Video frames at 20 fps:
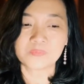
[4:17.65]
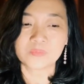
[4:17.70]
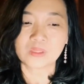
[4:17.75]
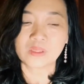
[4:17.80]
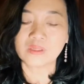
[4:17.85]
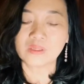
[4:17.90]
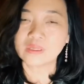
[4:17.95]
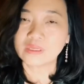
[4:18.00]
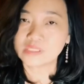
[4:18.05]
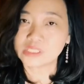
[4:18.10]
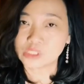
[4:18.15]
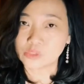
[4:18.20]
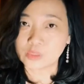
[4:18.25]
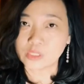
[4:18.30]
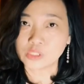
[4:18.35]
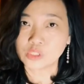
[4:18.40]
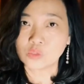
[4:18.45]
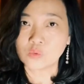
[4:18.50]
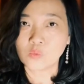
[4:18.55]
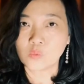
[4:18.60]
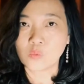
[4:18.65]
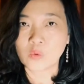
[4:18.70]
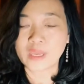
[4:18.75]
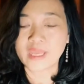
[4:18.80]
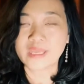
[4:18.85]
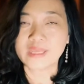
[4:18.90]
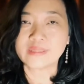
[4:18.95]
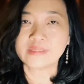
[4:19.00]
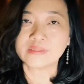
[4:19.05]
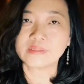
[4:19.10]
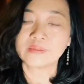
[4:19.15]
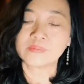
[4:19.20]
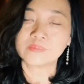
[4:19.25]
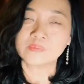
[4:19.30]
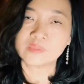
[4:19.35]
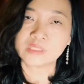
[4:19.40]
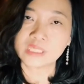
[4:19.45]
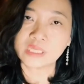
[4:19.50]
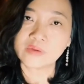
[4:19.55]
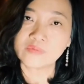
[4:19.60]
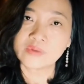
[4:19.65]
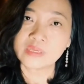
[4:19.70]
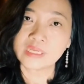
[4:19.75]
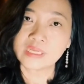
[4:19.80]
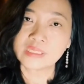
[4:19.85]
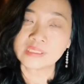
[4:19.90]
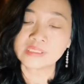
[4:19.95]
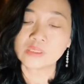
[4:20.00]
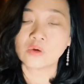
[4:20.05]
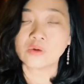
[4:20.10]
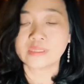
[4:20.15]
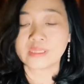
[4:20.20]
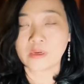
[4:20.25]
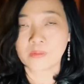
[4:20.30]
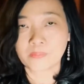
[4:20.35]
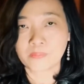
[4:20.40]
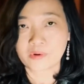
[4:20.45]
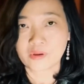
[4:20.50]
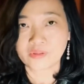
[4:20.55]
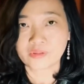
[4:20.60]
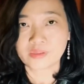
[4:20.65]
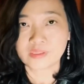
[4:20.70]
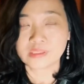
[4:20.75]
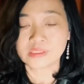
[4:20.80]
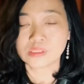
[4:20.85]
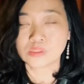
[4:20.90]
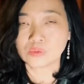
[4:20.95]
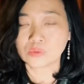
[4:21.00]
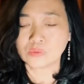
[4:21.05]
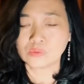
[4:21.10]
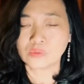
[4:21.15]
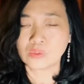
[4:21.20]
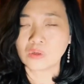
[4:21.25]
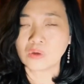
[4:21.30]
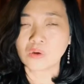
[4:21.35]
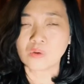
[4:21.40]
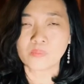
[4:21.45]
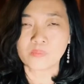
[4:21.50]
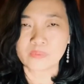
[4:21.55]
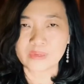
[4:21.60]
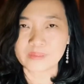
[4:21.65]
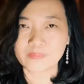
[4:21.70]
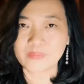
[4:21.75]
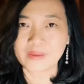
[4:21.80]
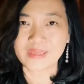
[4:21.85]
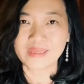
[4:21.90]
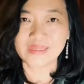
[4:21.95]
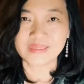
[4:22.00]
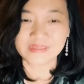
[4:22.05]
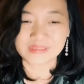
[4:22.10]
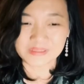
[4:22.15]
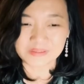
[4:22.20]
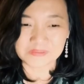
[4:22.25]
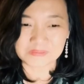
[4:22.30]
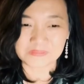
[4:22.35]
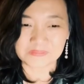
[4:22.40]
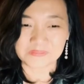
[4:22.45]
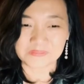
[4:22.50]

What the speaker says: situation where the theories or their practice do not prepare them.